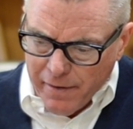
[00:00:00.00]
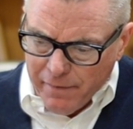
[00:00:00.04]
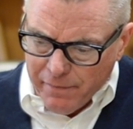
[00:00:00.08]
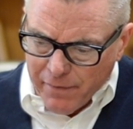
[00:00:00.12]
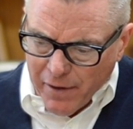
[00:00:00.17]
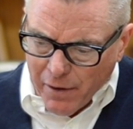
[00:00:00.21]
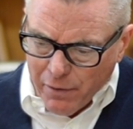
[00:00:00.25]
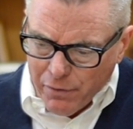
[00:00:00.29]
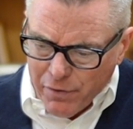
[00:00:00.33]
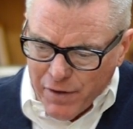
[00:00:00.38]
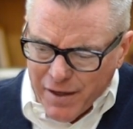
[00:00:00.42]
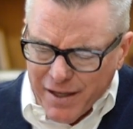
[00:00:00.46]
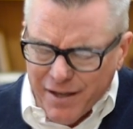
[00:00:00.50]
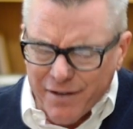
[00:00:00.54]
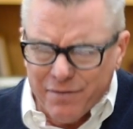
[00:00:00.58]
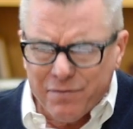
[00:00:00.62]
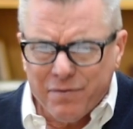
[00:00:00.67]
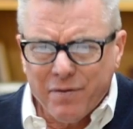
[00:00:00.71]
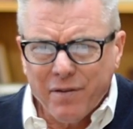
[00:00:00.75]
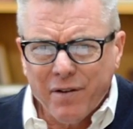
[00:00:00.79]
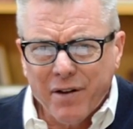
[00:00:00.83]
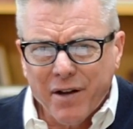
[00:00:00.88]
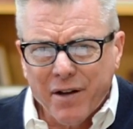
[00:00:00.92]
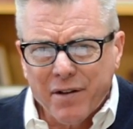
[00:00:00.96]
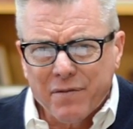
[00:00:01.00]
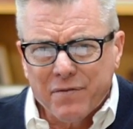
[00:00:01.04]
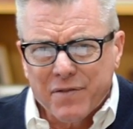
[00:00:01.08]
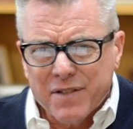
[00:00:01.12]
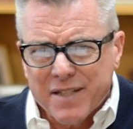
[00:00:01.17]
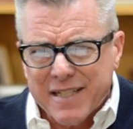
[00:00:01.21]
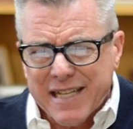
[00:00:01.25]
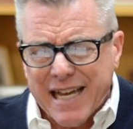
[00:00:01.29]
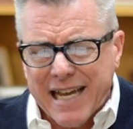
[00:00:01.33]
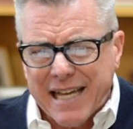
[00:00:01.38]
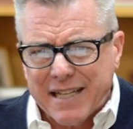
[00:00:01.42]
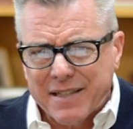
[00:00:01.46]
Now, think of, of
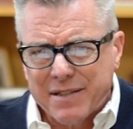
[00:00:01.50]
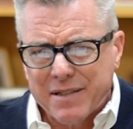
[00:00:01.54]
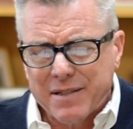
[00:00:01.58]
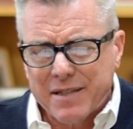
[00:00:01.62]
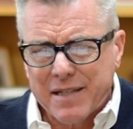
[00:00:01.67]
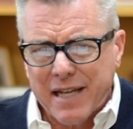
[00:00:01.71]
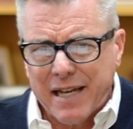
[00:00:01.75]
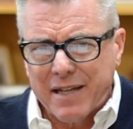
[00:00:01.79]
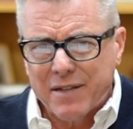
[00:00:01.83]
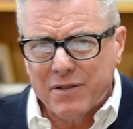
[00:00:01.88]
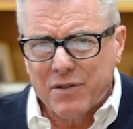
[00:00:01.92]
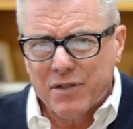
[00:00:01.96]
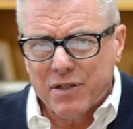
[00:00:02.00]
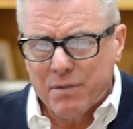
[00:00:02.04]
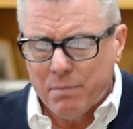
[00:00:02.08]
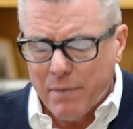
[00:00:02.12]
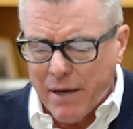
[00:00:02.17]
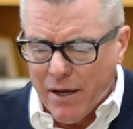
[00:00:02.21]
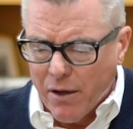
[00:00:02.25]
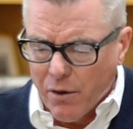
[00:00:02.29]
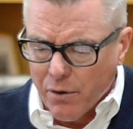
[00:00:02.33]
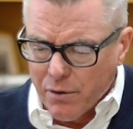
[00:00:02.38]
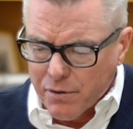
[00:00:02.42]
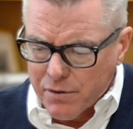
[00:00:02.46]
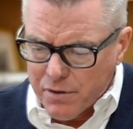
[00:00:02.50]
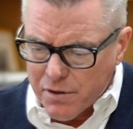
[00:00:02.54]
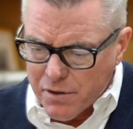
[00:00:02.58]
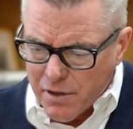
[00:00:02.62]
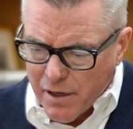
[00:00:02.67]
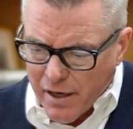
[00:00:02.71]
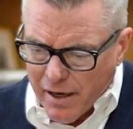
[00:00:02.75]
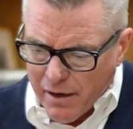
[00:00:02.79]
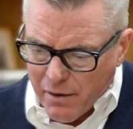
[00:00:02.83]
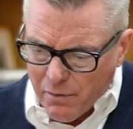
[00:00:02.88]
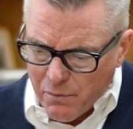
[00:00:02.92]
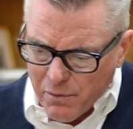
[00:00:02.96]
scents and smells.
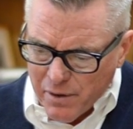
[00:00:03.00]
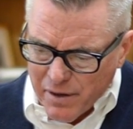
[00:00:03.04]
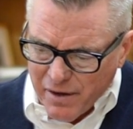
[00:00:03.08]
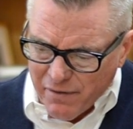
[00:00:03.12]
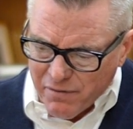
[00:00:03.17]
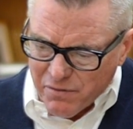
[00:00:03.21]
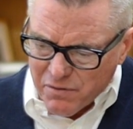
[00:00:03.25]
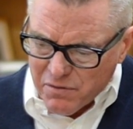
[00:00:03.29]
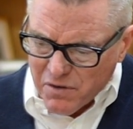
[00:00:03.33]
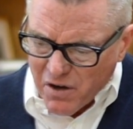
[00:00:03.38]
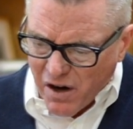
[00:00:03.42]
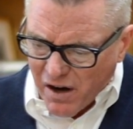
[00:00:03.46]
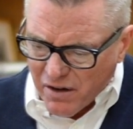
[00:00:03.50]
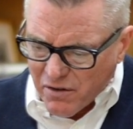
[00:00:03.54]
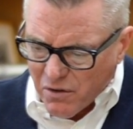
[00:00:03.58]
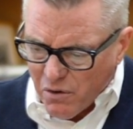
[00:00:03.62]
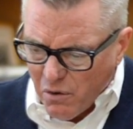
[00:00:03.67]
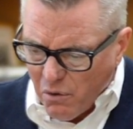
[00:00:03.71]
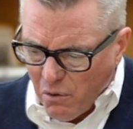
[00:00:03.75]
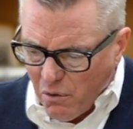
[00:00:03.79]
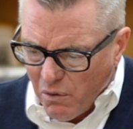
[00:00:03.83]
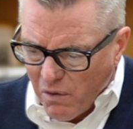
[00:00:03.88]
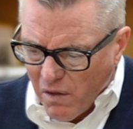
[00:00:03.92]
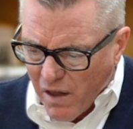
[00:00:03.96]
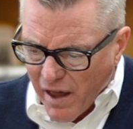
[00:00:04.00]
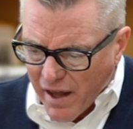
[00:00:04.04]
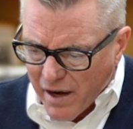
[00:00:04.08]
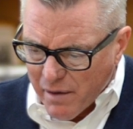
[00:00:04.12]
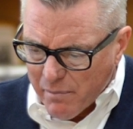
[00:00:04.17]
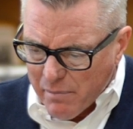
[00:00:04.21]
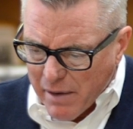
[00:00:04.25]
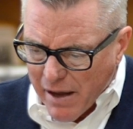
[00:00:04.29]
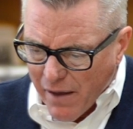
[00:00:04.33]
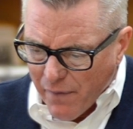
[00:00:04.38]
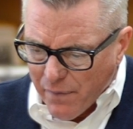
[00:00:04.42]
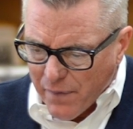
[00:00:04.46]
Uh, we haven't talked a whole lot
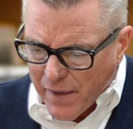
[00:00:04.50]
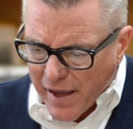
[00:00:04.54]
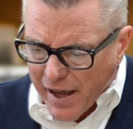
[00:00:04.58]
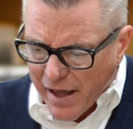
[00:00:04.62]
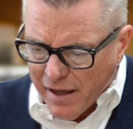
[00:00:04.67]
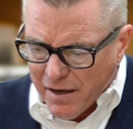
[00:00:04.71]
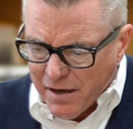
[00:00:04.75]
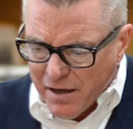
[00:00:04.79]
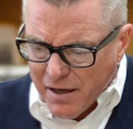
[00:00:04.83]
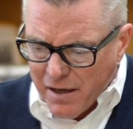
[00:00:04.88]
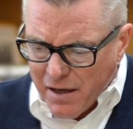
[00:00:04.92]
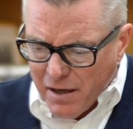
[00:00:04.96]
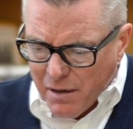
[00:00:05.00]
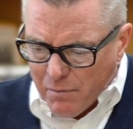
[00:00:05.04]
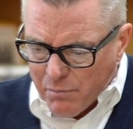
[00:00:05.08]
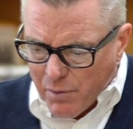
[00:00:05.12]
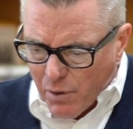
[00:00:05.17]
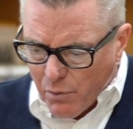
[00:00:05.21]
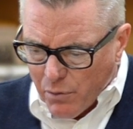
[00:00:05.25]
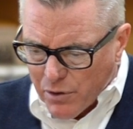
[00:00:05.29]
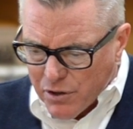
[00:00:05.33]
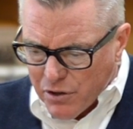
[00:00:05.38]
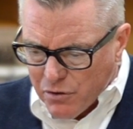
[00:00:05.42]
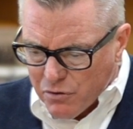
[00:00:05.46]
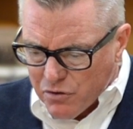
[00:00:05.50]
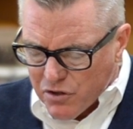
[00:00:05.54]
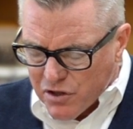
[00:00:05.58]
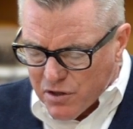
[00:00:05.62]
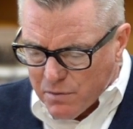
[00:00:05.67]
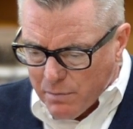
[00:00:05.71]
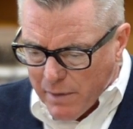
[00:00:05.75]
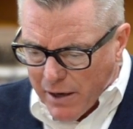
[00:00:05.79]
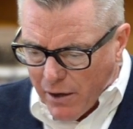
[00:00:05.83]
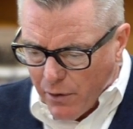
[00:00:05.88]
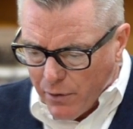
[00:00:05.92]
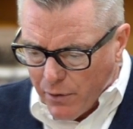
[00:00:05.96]
about that, but when you
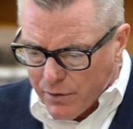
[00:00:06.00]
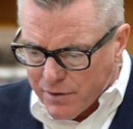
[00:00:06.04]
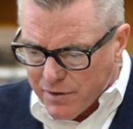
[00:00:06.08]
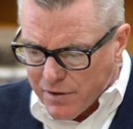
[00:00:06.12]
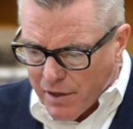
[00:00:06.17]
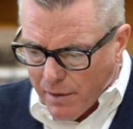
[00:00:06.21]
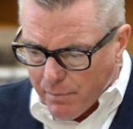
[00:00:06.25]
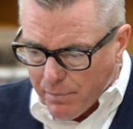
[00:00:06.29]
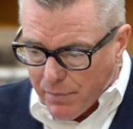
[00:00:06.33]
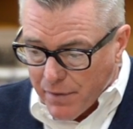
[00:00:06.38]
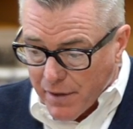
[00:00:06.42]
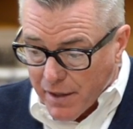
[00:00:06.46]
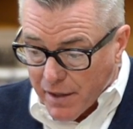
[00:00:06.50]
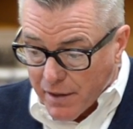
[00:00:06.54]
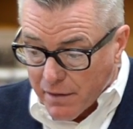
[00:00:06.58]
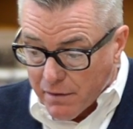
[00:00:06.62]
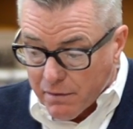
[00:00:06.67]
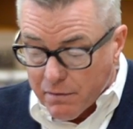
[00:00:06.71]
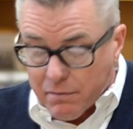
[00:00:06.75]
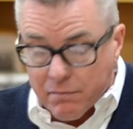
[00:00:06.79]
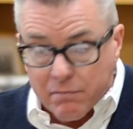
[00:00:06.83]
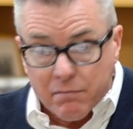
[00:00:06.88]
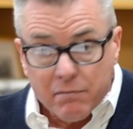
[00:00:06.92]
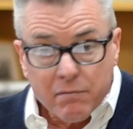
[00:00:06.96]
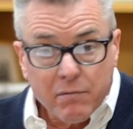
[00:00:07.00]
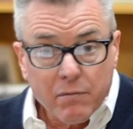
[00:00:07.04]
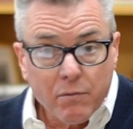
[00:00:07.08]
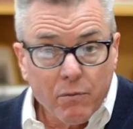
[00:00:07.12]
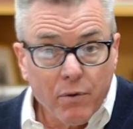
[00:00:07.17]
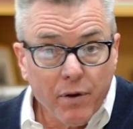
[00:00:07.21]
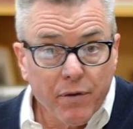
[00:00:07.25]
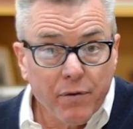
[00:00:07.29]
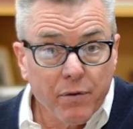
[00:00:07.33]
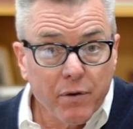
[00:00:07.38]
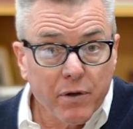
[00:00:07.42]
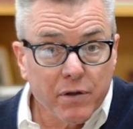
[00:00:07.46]
smell something,
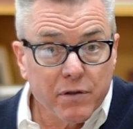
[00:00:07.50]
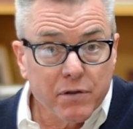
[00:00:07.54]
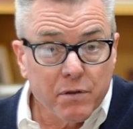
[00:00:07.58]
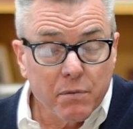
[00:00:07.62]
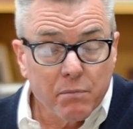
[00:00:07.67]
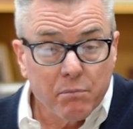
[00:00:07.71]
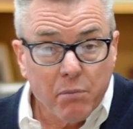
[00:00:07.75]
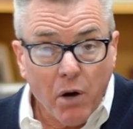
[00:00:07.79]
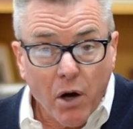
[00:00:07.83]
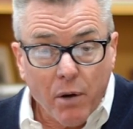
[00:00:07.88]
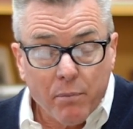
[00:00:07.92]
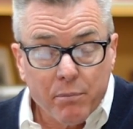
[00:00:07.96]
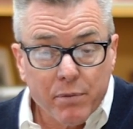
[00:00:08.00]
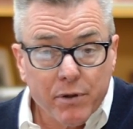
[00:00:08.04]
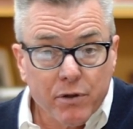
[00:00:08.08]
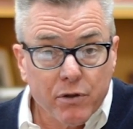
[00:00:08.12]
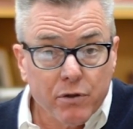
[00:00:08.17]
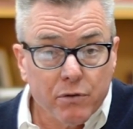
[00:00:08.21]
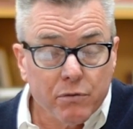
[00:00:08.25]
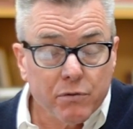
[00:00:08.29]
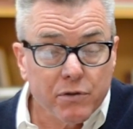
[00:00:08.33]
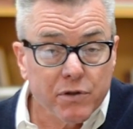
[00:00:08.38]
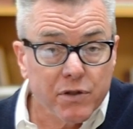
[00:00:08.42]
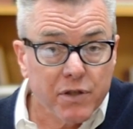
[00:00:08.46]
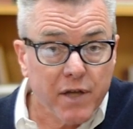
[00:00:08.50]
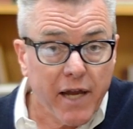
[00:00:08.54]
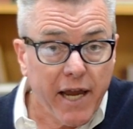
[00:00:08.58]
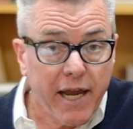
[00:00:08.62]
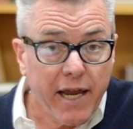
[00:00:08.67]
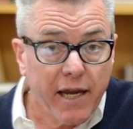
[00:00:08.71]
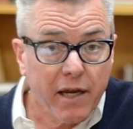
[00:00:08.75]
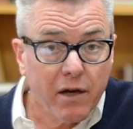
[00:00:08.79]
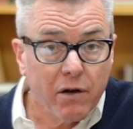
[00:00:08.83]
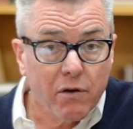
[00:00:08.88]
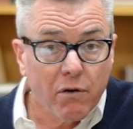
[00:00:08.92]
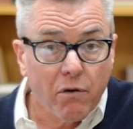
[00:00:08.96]
whether it's a barbecued
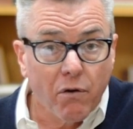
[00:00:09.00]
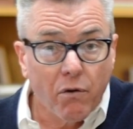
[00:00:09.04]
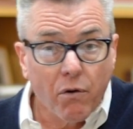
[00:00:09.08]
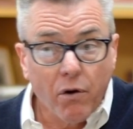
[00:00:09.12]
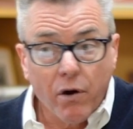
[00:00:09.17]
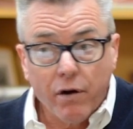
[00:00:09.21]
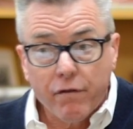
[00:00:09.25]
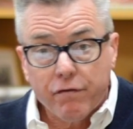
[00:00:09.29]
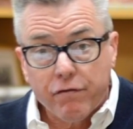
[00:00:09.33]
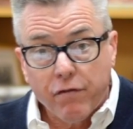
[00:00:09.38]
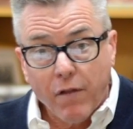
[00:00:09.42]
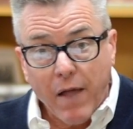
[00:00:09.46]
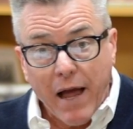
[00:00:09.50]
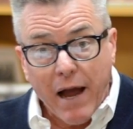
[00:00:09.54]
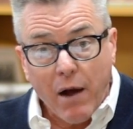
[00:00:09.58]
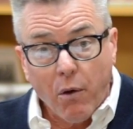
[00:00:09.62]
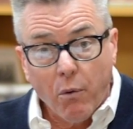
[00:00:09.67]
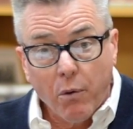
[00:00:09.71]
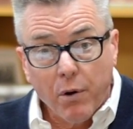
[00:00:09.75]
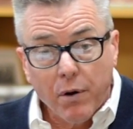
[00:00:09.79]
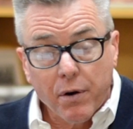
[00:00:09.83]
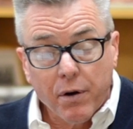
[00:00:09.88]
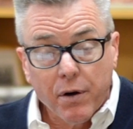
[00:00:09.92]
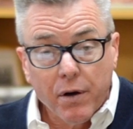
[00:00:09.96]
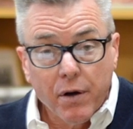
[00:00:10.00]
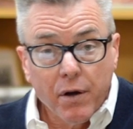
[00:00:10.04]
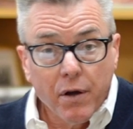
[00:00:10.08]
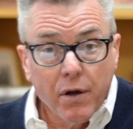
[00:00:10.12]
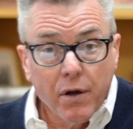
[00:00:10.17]
steak or a flower,